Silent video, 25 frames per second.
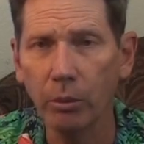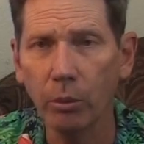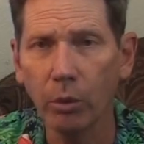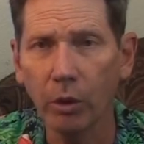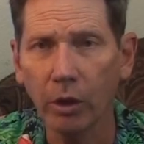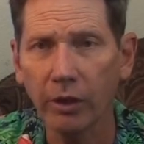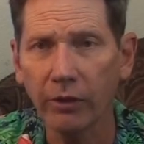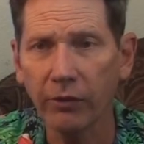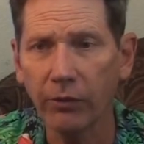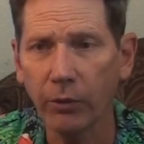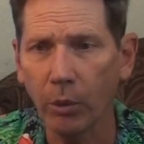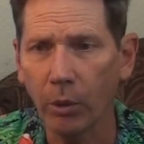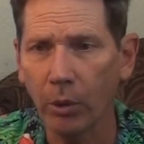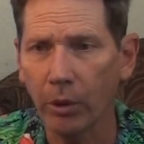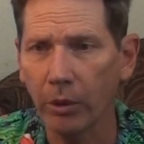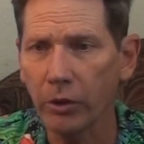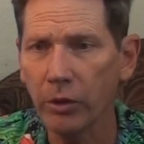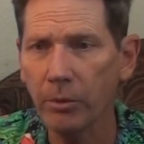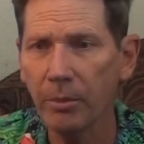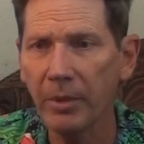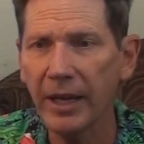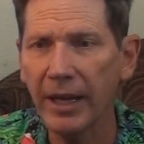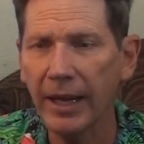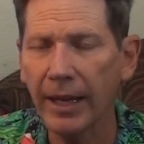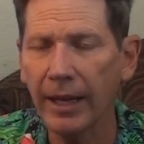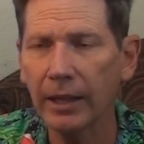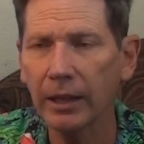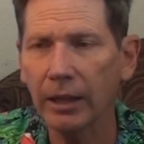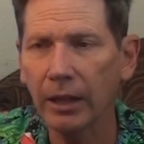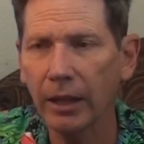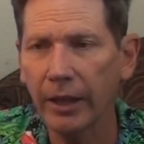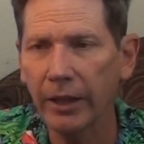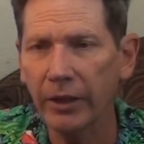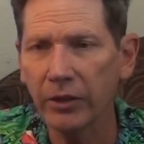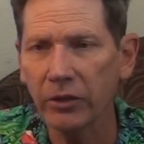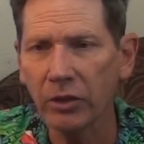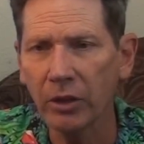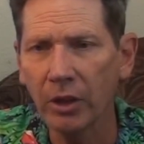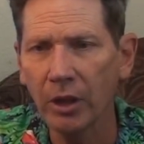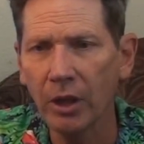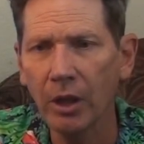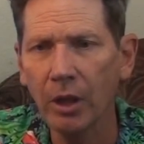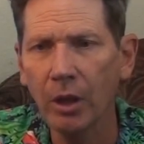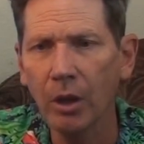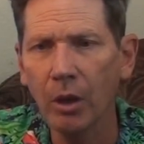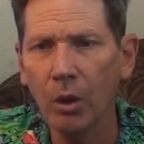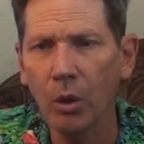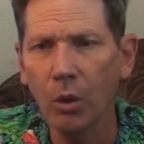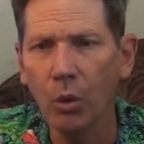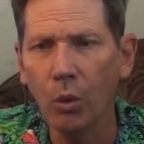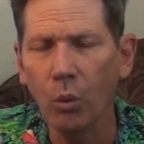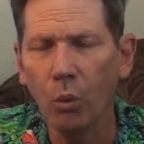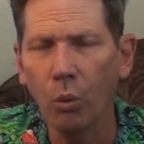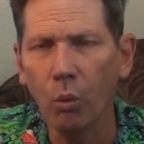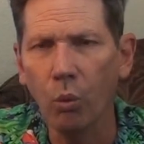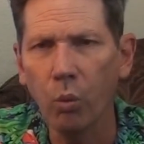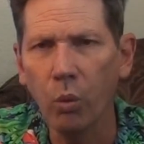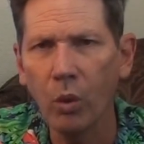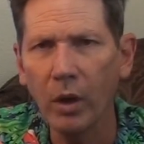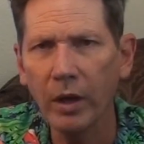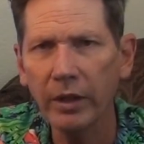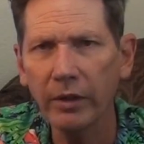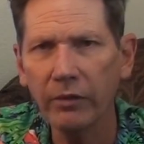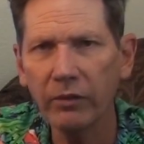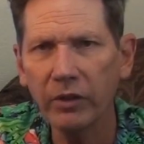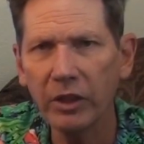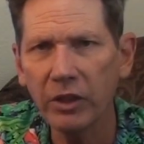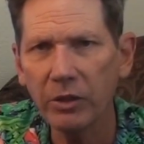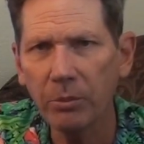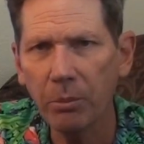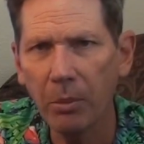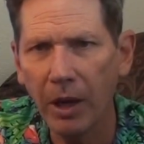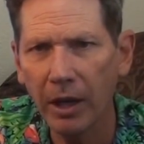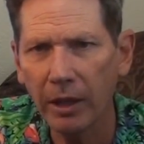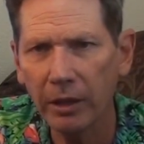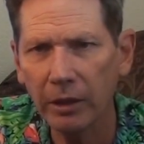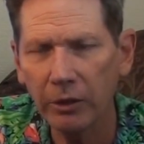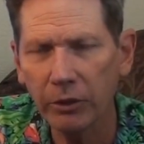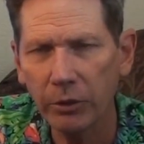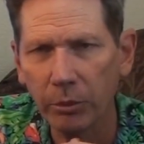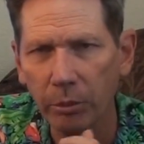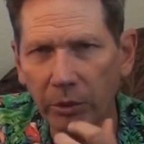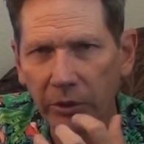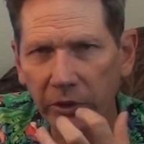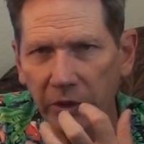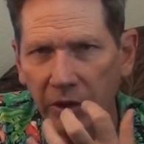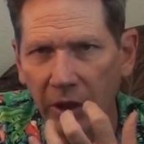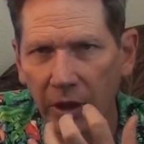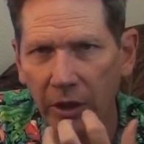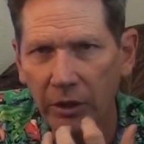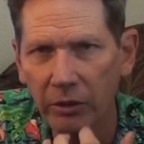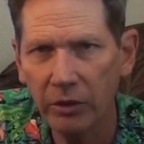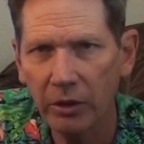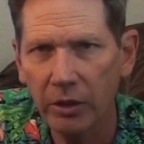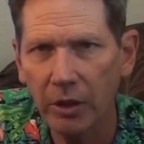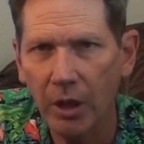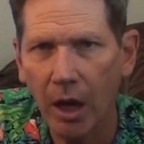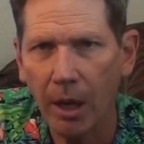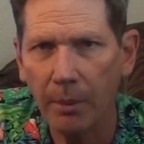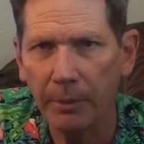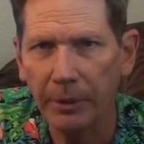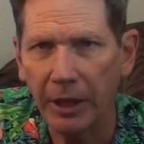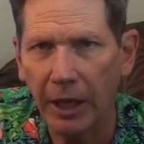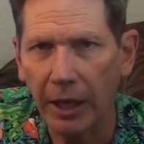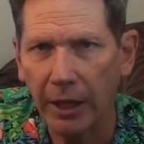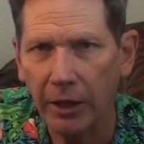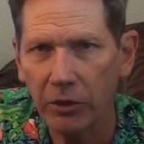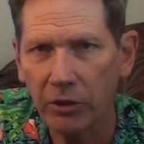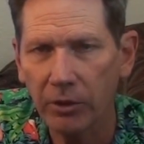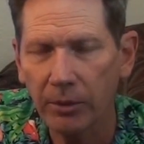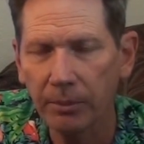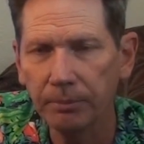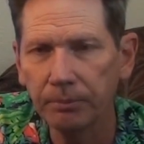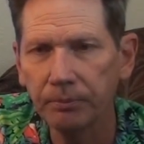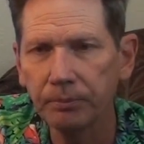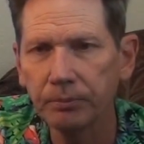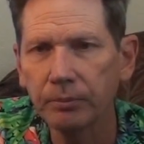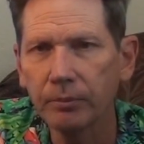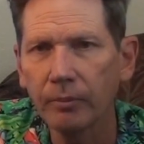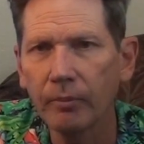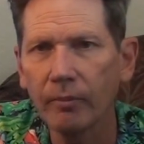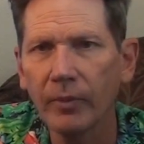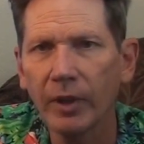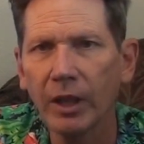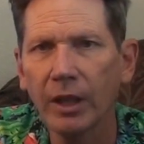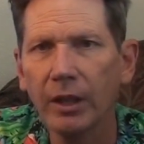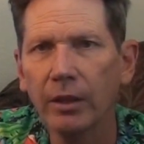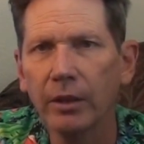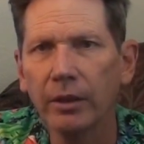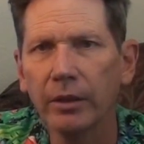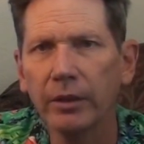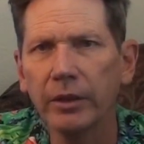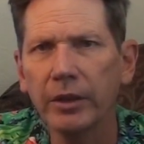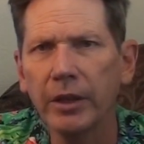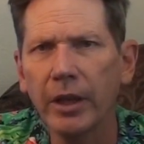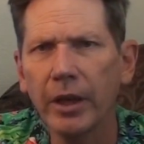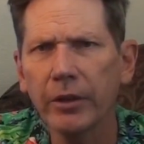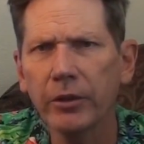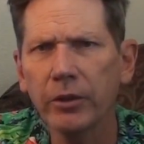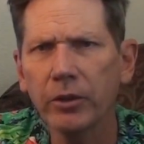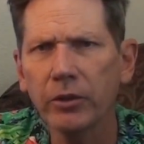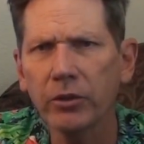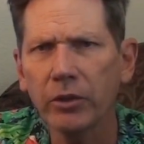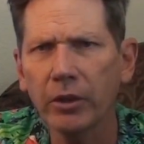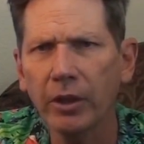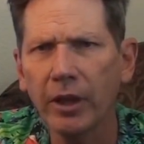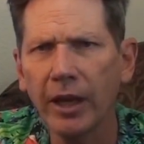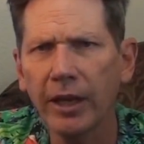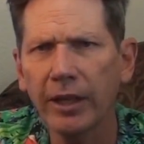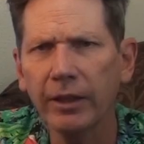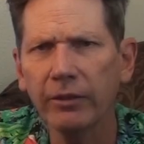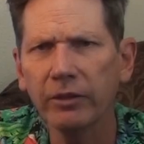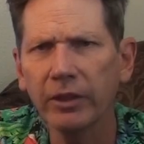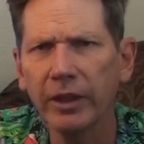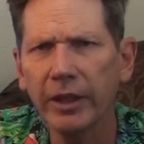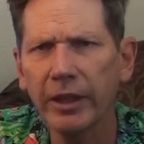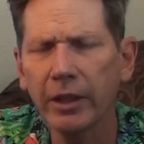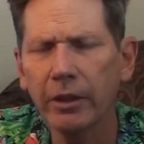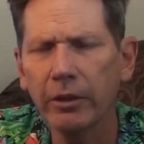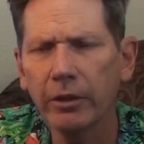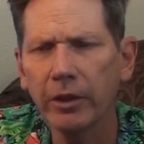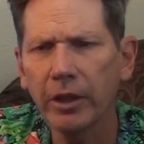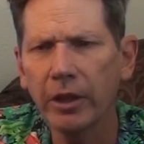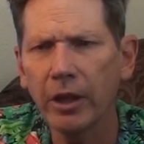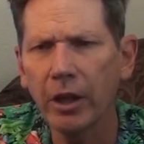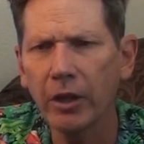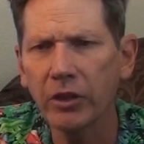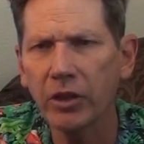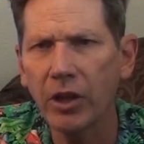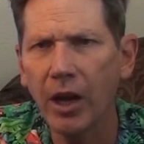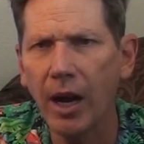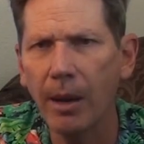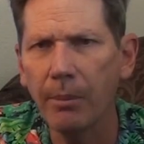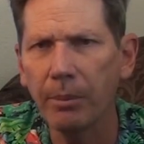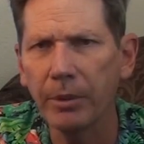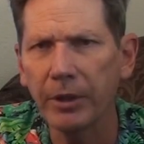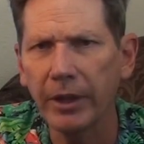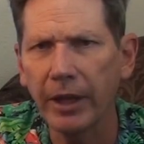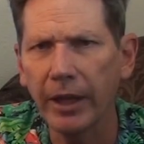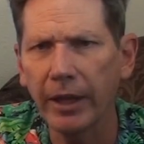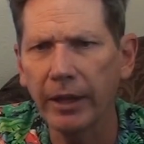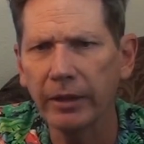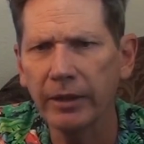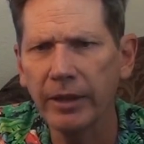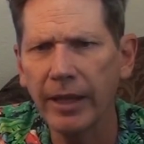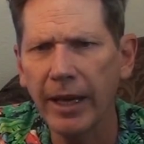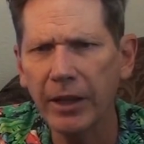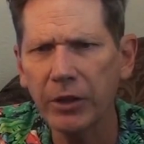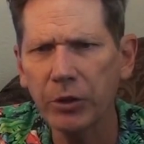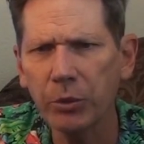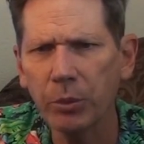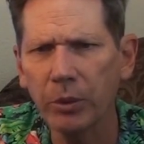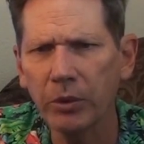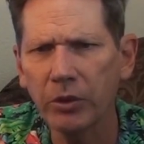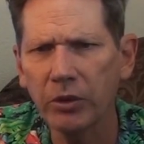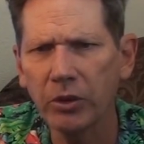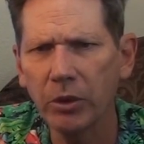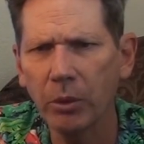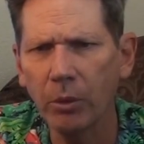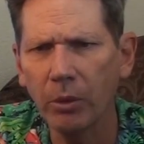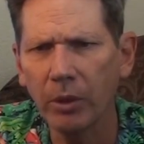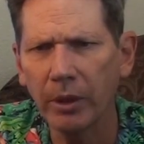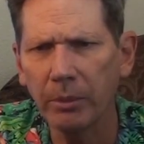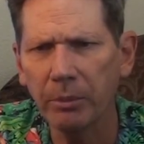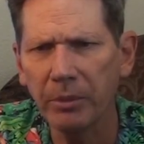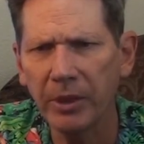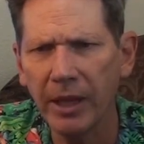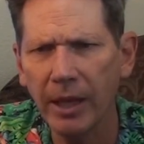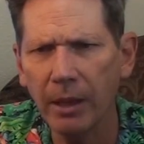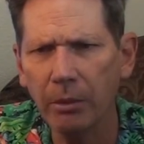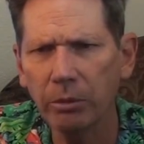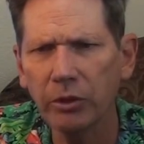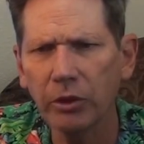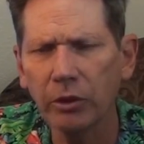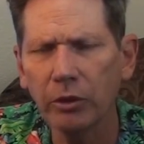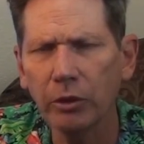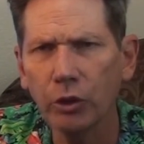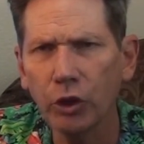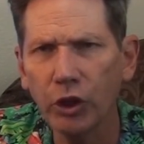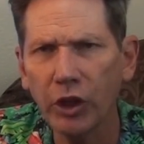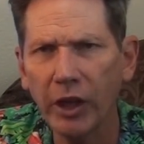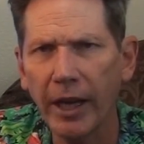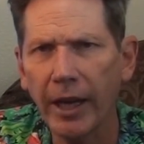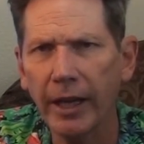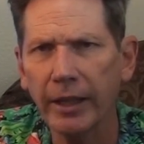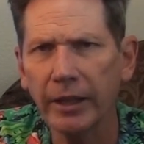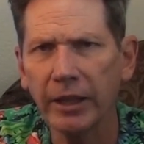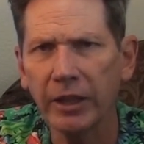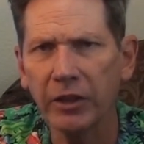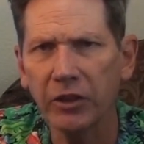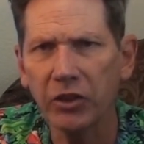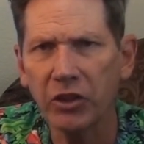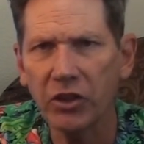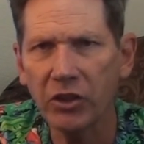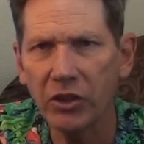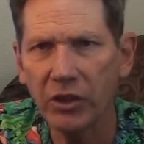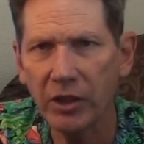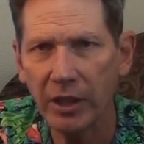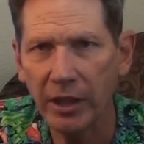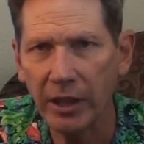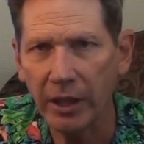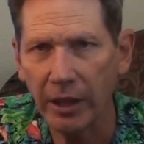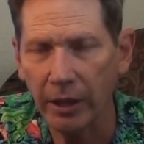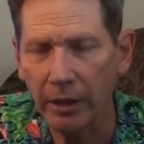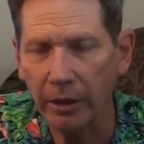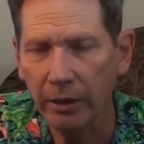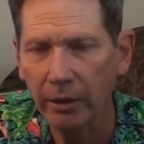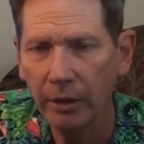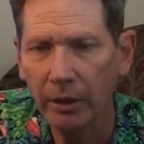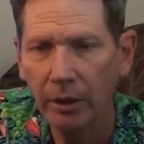work for, you may analyze, one of these models will tend to dominate. The others are kind of layered in on top of that. And that's what you want to be able to look at and see